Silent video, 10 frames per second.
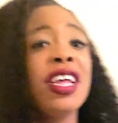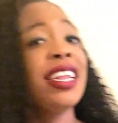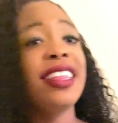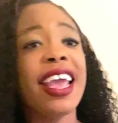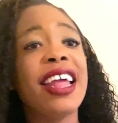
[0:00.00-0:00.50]

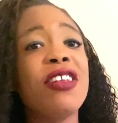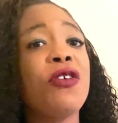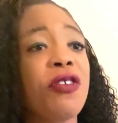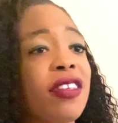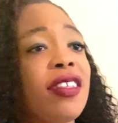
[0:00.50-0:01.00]
10
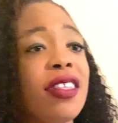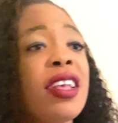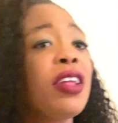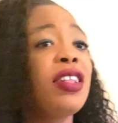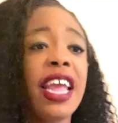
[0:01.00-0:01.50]
nurses,
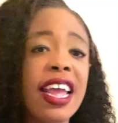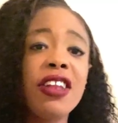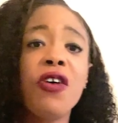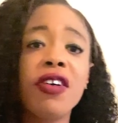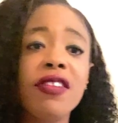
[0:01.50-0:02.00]
10
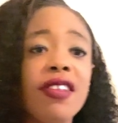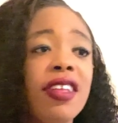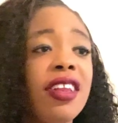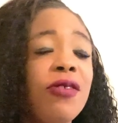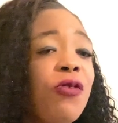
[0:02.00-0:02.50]
doctors
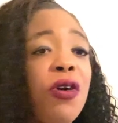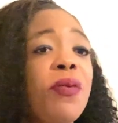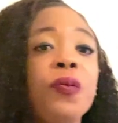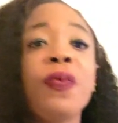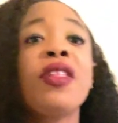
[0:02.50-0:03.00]
in the room.